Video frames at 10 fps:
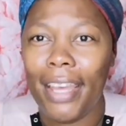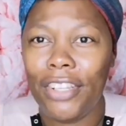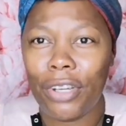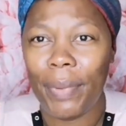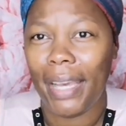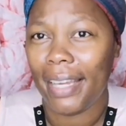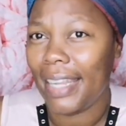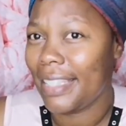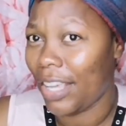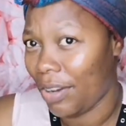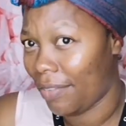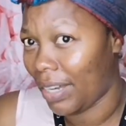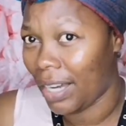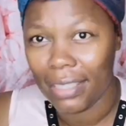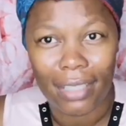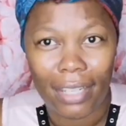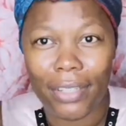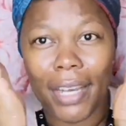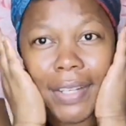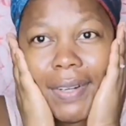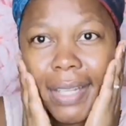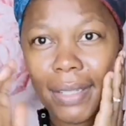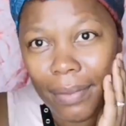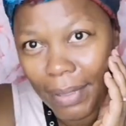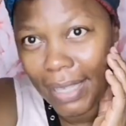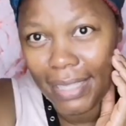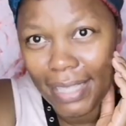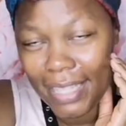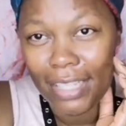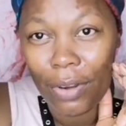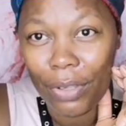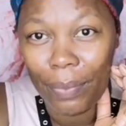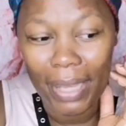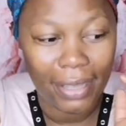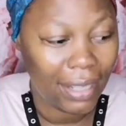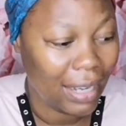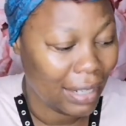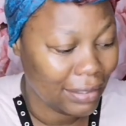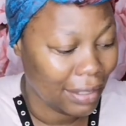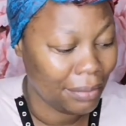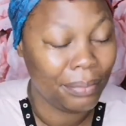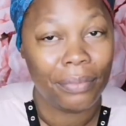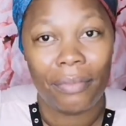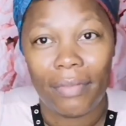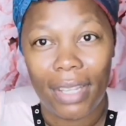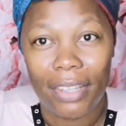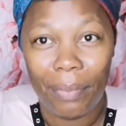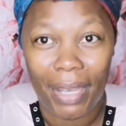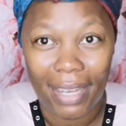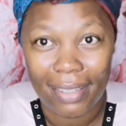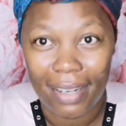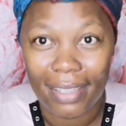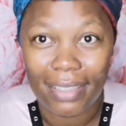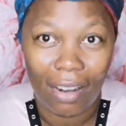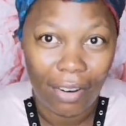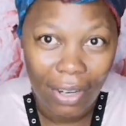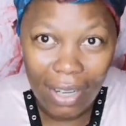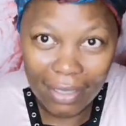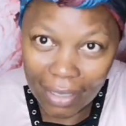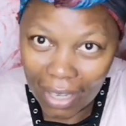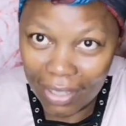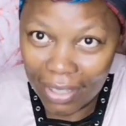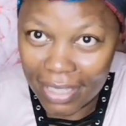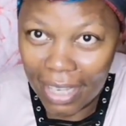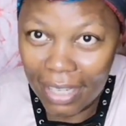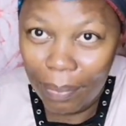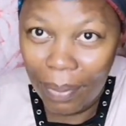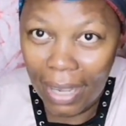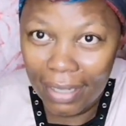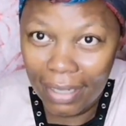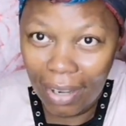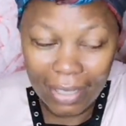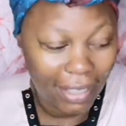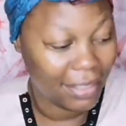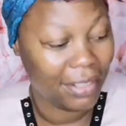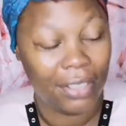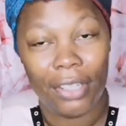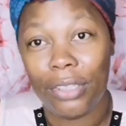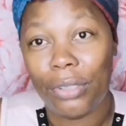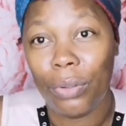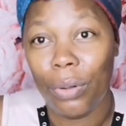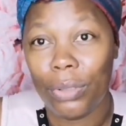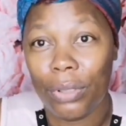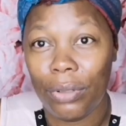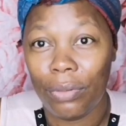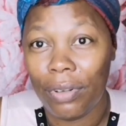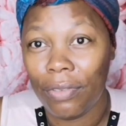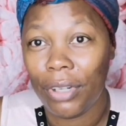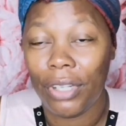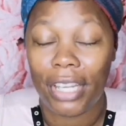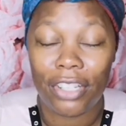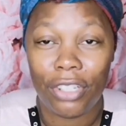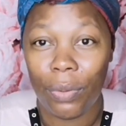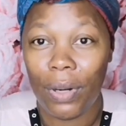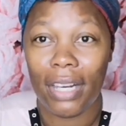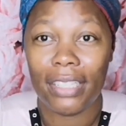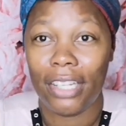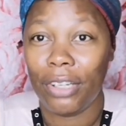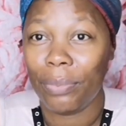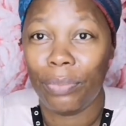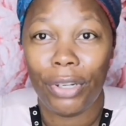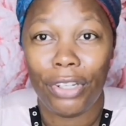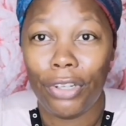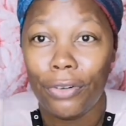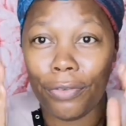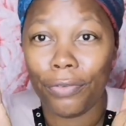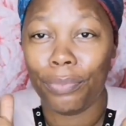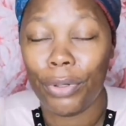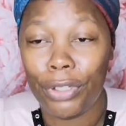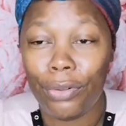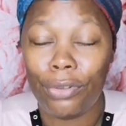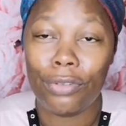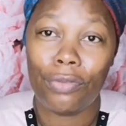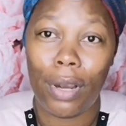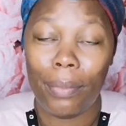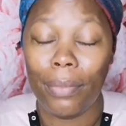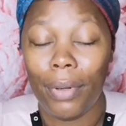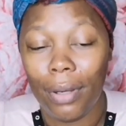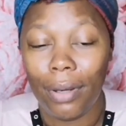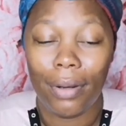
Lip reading: In Jamaica, they say you have a kata on your head, right? Because this is how you make the kata. You make a knot or a kata and you set the pan on it to go to the river. You catch your water, you bring your produce from